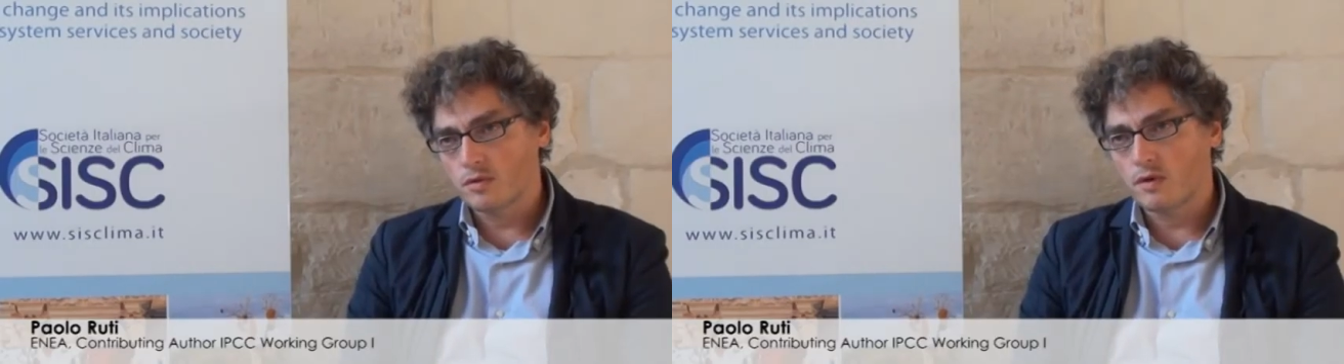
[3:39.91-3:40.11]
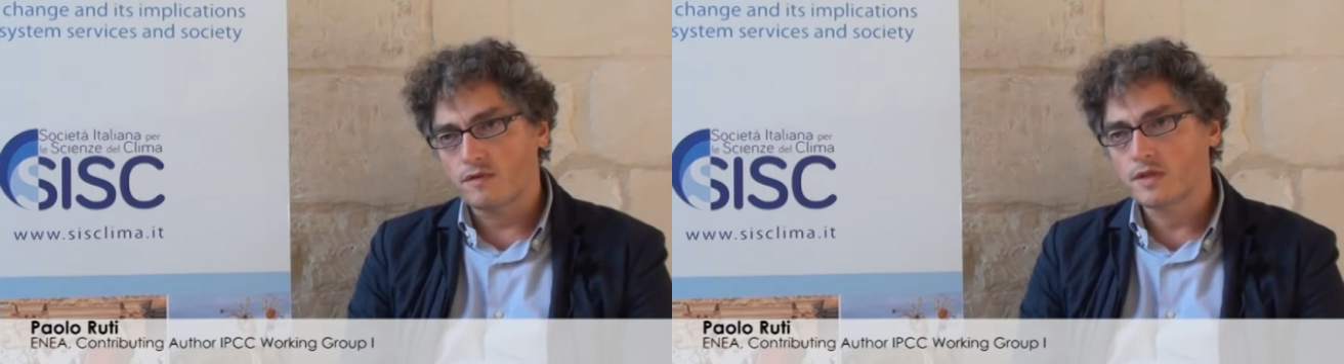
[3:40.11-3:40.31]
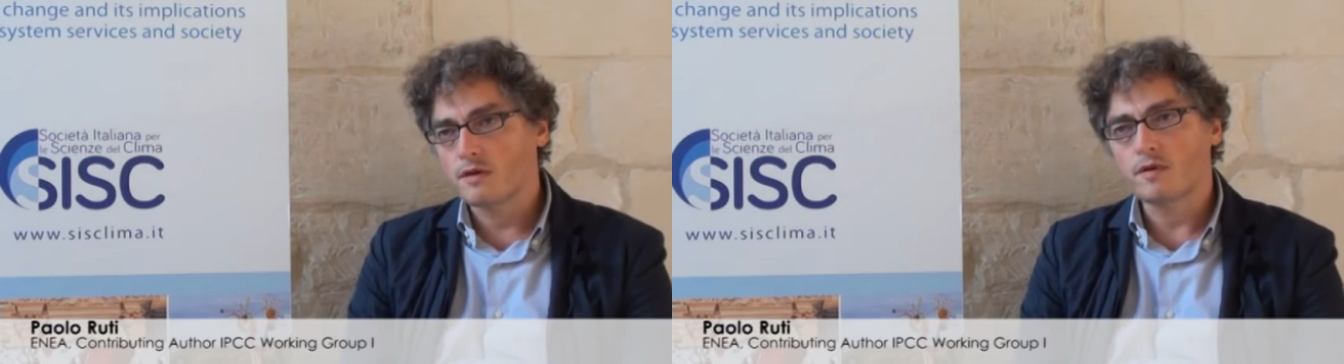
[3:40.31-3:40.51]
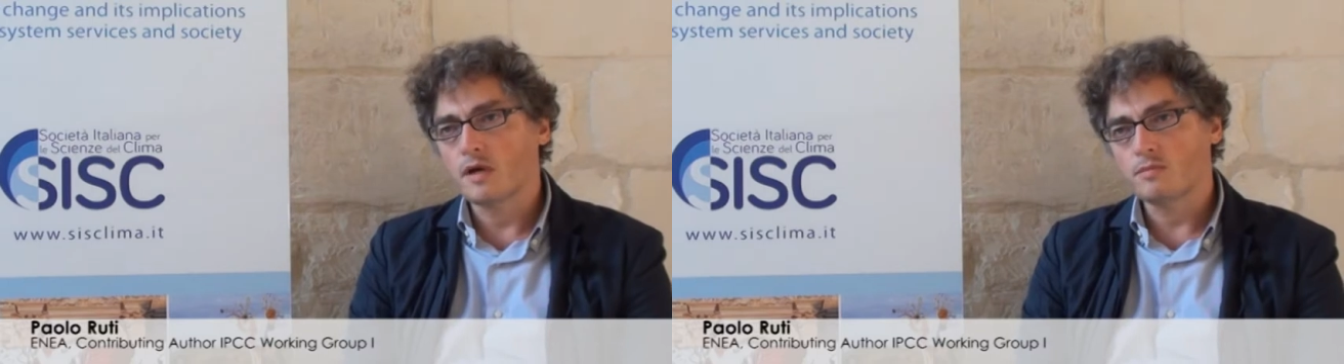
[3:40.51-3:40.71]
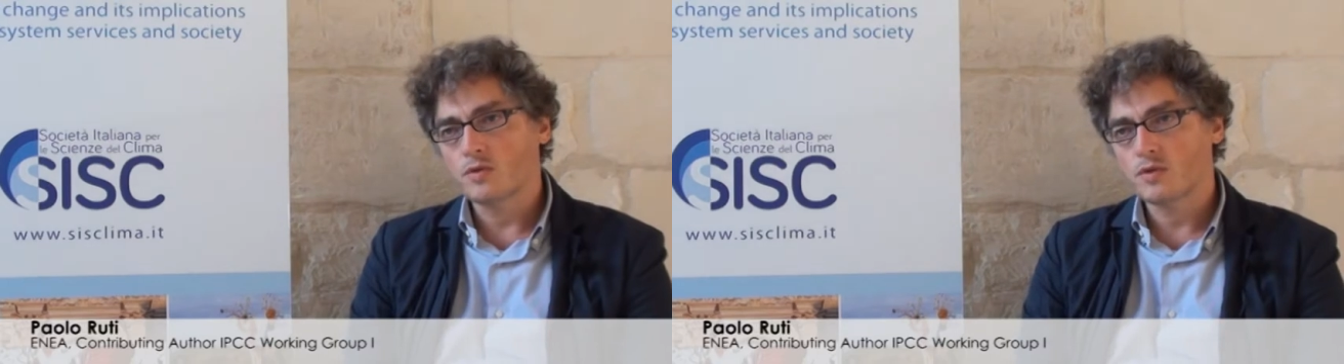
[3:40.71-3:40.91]
you have
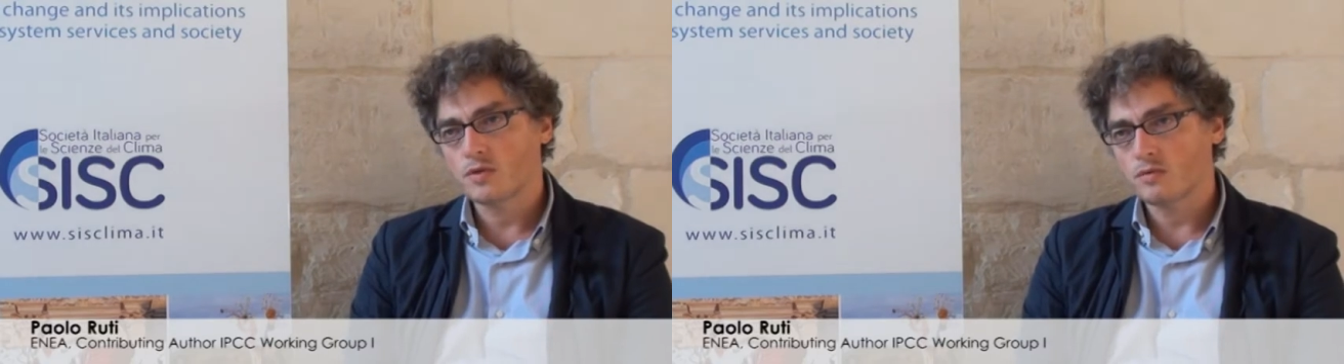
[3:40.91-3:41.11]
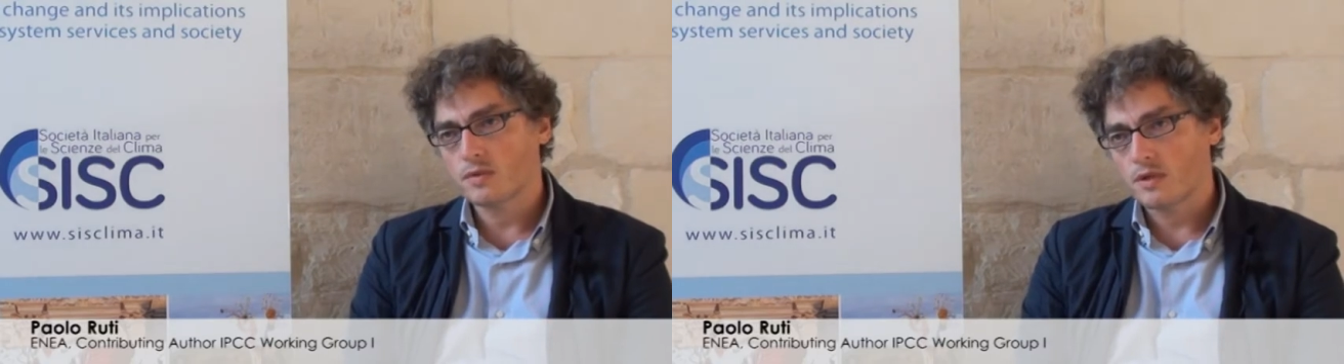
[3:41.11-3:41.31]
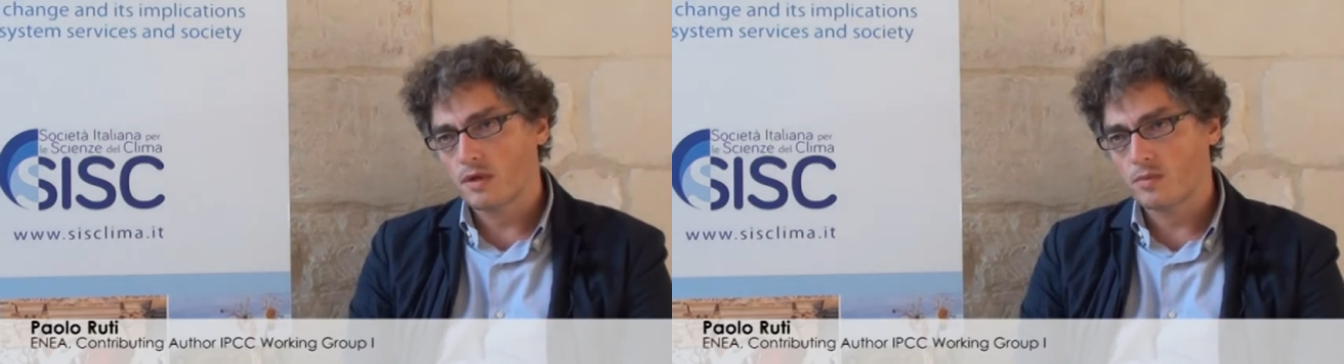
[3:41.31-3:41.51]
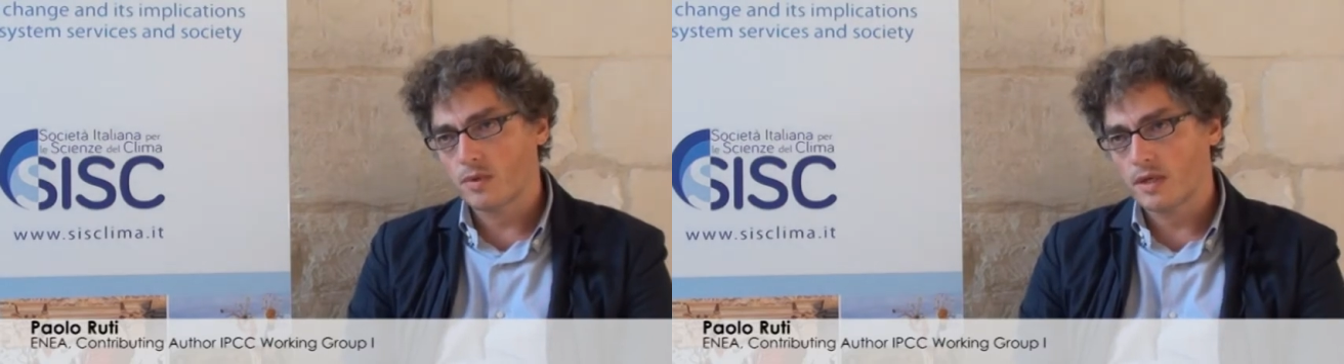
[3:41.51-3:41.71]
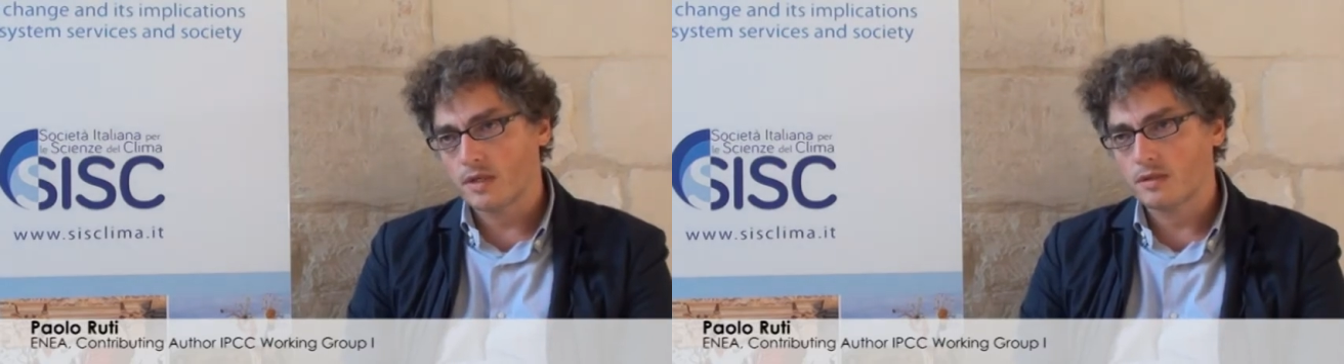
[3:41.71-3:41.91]
several monsoons
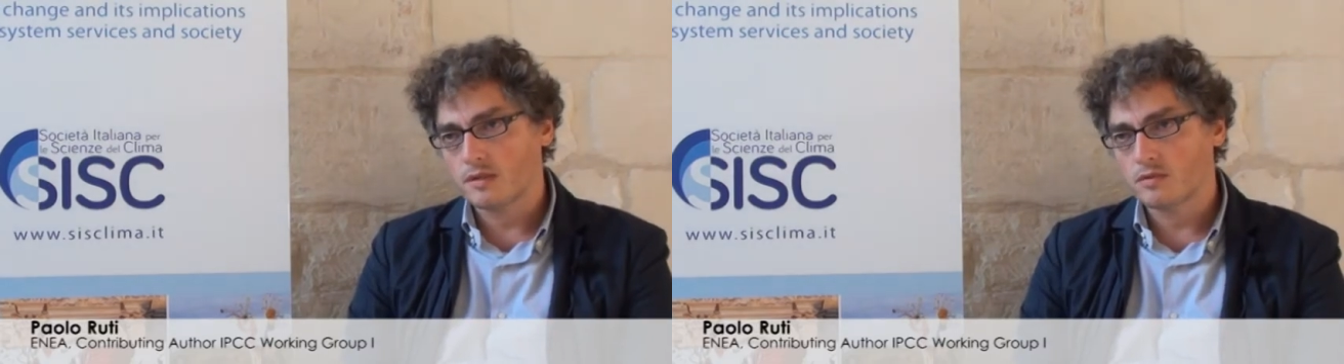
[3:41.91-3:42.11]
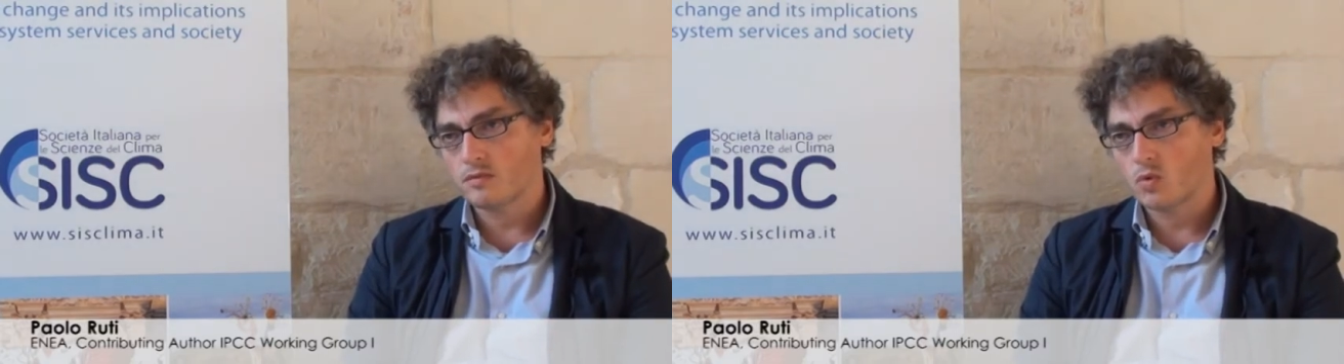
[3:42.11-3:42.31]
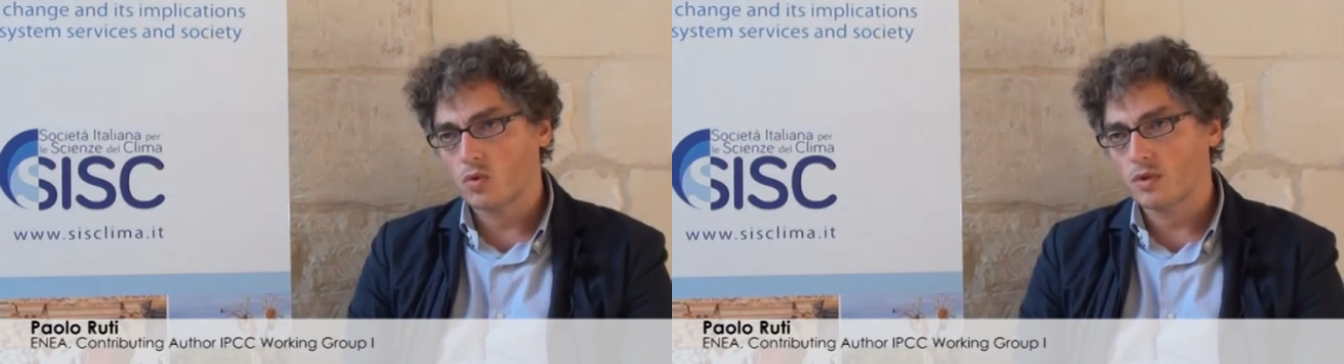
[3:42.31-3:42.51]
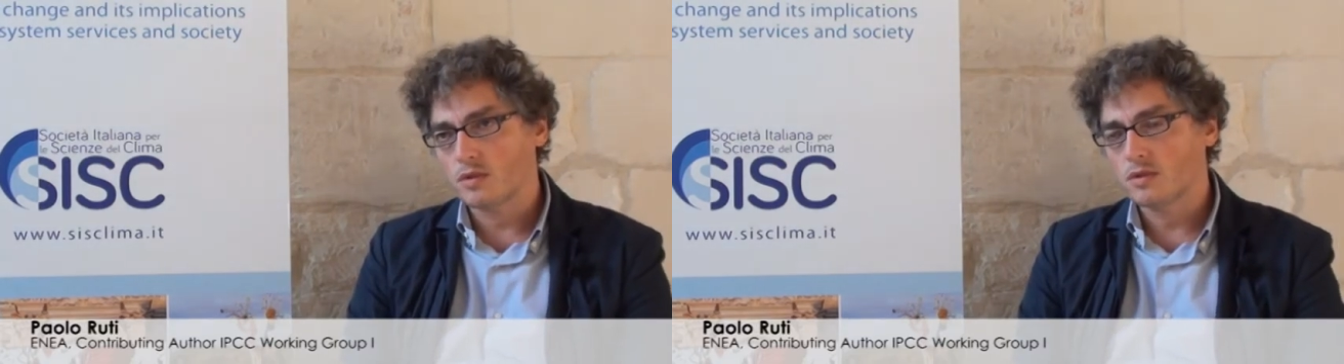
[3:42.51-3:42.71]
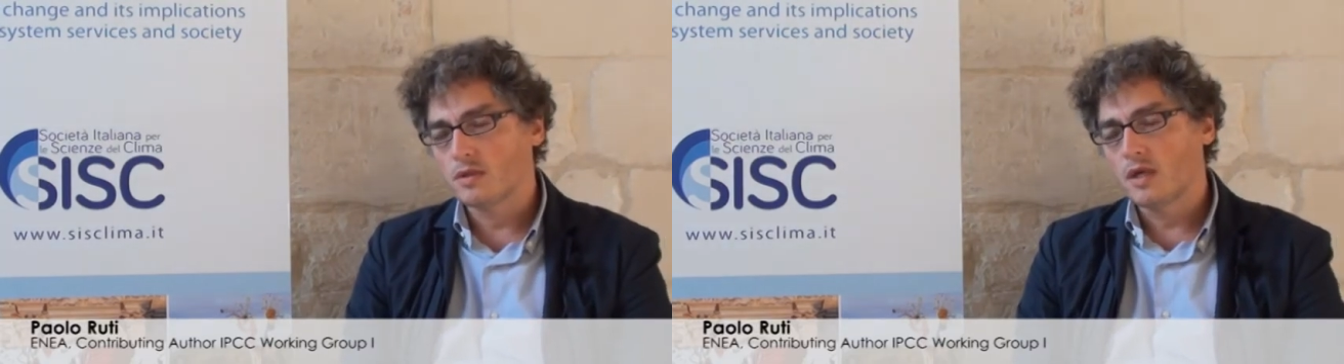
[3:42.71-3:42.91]
everywhere in the world,